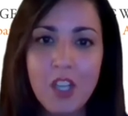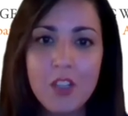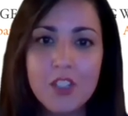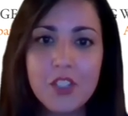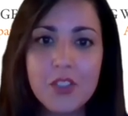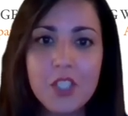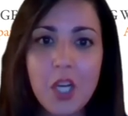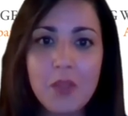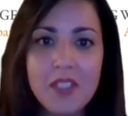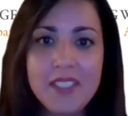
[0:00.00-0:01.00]
So let's start
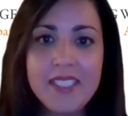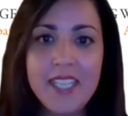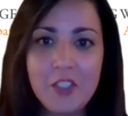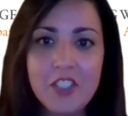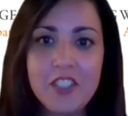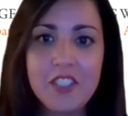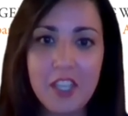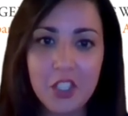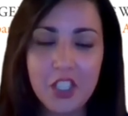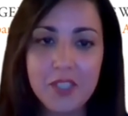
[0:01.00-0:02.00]
with the standard
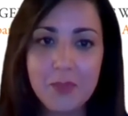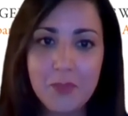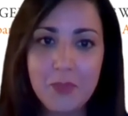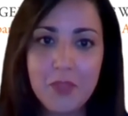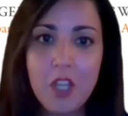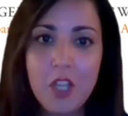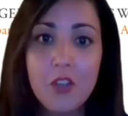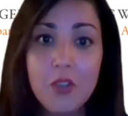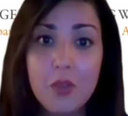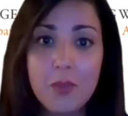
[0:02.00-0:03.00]
deduction.
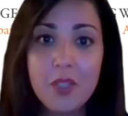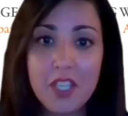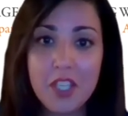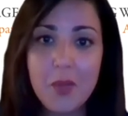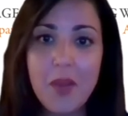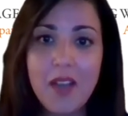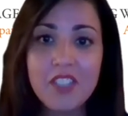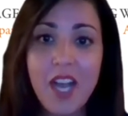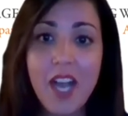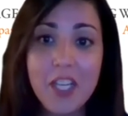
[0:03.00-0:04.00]
Normally, you have
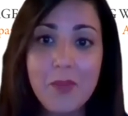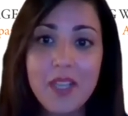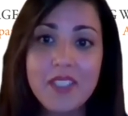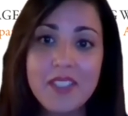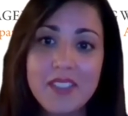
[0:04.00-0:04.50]
to itemize on